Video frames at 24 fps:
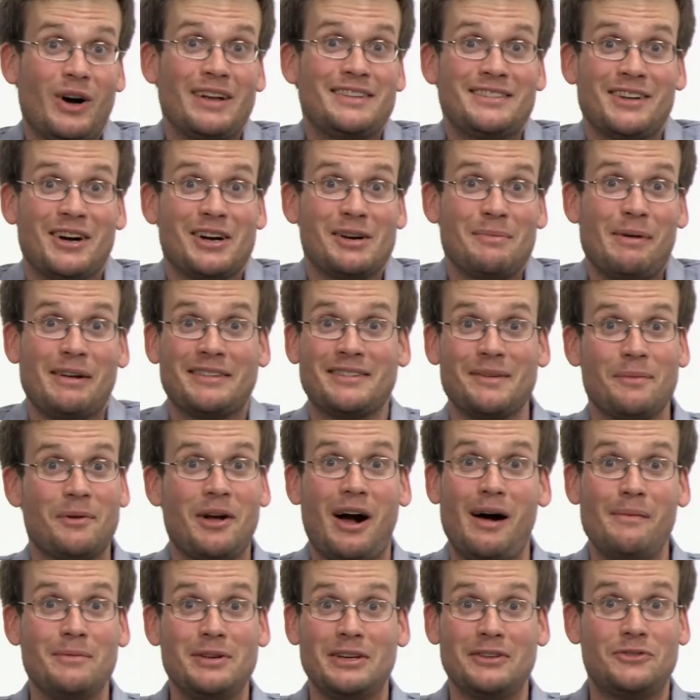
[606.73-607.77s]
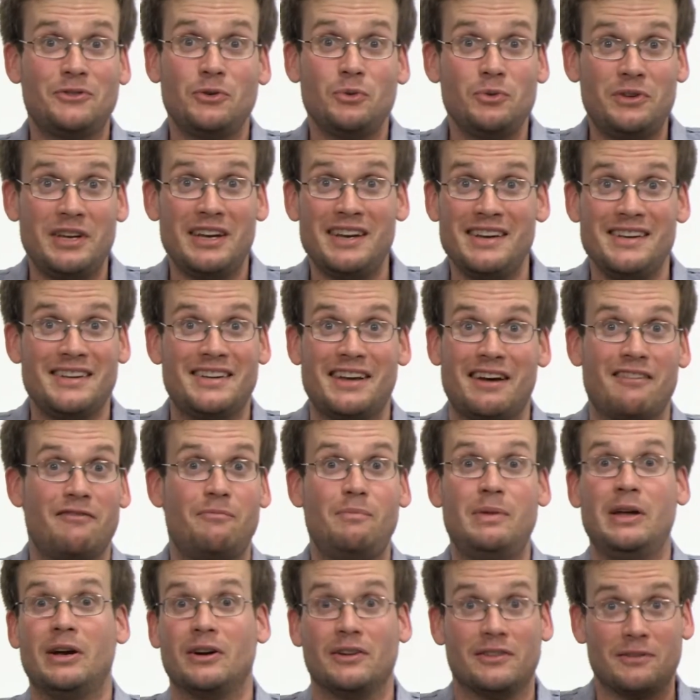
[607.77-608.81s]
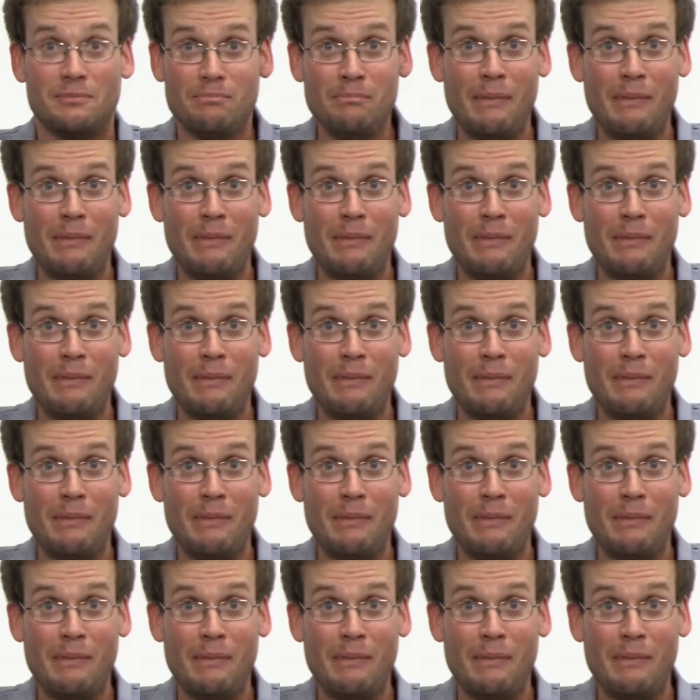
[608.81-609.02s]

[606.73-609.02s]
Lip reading: Let's talk about some communists who didn't have beards.